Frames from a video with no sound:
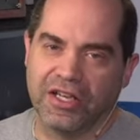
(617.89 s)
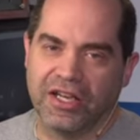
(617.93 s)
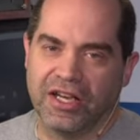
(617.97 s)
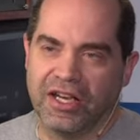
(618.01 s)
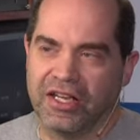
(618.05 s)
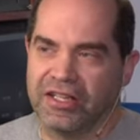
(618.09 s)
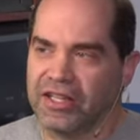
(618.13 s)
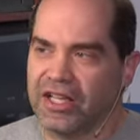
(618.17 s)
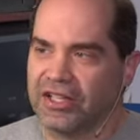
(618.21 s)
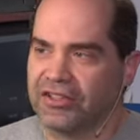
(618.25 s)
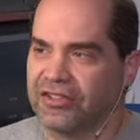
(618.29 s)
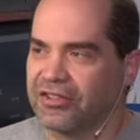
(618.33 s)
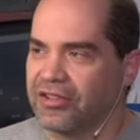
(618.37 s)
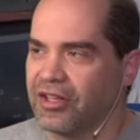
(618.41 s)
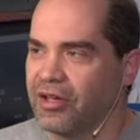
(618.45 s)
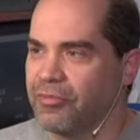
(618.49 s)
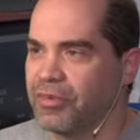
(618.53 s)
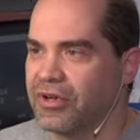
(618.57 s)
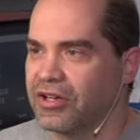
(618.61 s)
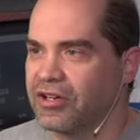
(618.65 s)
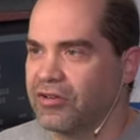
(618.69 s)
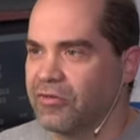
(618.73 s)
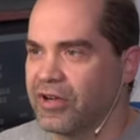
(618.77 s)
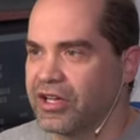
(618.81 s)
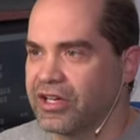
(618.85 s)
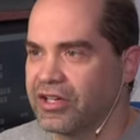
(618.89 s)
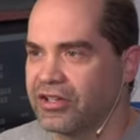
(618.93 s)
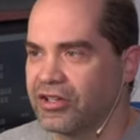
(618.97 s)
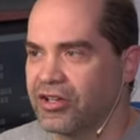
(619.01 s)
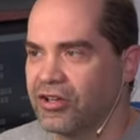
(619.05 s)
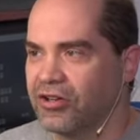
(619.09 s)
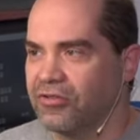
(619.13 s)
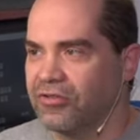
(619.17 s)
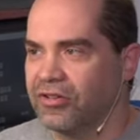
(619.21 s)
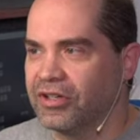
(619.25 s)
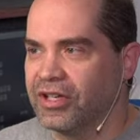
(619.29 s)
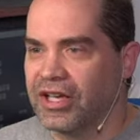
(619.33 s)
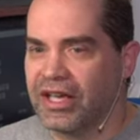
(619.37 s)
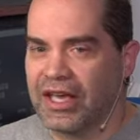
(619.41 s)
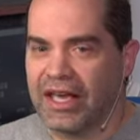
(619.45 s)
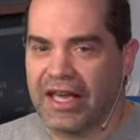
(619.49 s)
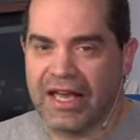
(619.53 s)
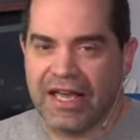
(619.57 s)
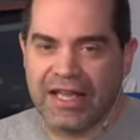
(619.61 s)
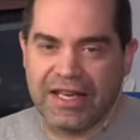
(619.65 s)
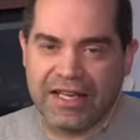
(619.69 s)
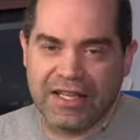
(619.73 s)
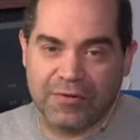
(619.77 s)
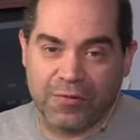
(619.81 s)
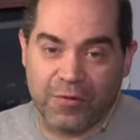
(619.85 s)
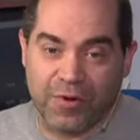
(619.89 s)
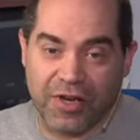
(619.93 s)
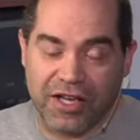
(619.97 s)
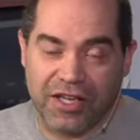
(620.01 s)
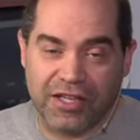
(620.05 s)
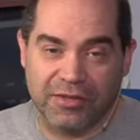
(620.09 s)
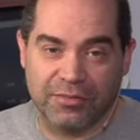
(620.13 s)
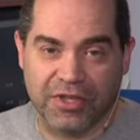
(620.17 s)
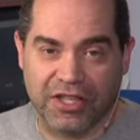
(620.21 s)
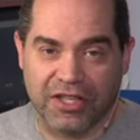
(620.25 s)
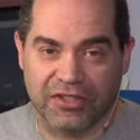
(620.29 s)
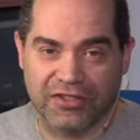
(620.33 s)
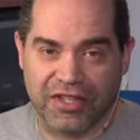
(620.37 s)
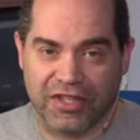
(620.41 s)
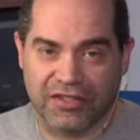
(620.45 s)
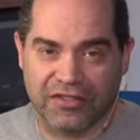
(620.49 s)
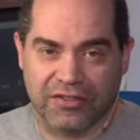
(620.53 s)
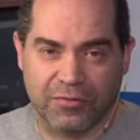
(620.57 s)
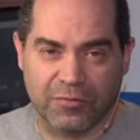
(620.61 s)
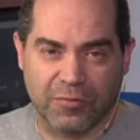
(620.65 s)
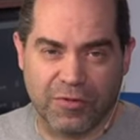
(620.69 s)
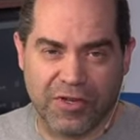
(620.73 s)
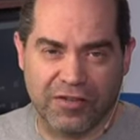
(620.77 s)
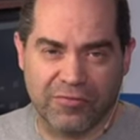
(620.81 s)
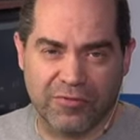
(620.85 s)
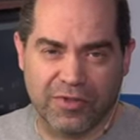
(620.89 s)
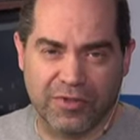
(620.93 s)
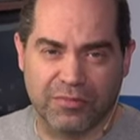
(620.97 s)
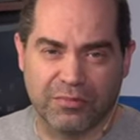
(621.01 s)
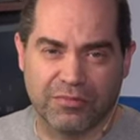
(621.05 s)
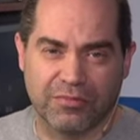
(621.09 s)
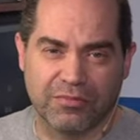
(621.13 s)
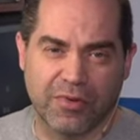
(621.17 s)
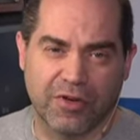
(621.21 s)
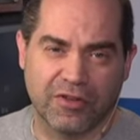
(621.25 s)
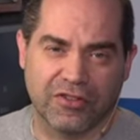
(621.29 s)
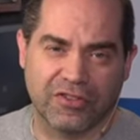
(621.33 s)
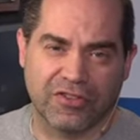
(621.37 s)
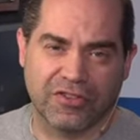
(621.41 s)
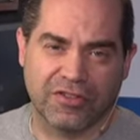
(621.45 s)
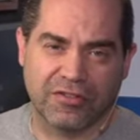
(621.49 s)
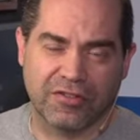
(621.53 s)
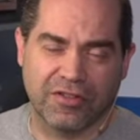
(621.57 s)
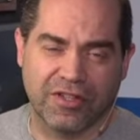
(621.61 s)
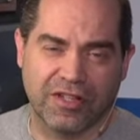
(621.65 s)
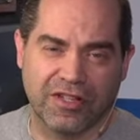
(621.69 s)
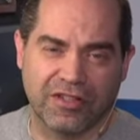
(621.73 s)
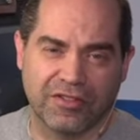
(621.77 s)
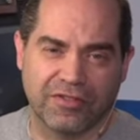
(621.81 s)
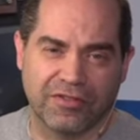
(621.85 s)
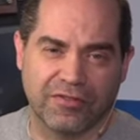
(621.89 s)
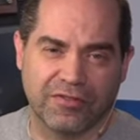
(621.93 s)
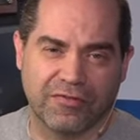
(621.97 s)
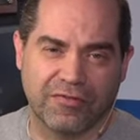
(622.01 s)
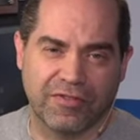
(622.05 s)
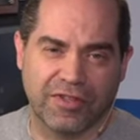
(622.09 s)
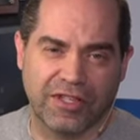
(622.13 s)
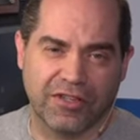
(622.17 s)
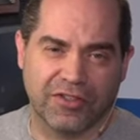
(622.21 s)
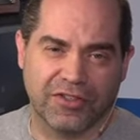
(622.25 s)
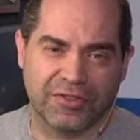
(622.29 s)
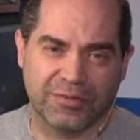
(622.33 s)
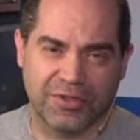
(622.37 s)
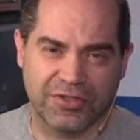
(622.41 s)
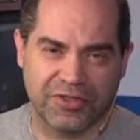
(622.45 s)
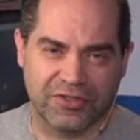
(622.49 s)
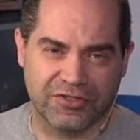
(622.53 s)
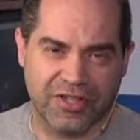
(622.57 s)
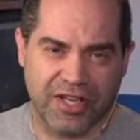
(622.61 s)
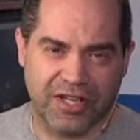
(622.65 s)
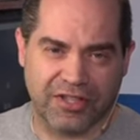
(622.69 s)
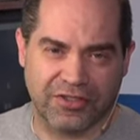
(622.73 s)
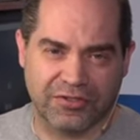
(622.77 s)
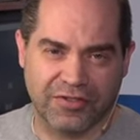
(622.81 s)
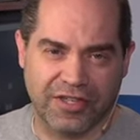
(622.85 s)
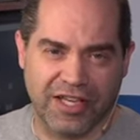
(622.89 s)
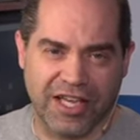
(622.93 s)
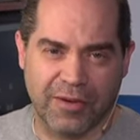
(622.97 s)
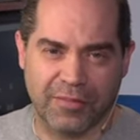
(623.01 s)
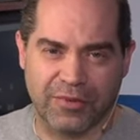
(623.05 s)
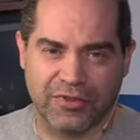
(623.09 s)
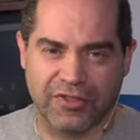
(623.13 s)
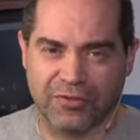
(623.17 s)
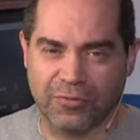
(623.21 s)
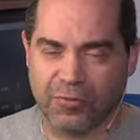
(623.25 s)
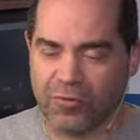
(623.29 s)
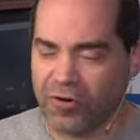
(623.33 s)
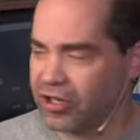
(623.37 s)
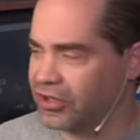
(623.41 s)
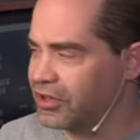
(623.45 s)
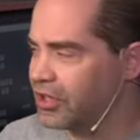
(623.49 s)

and that's a better way to go anyway, because that's the way what most uh, video switchers actually happen to work.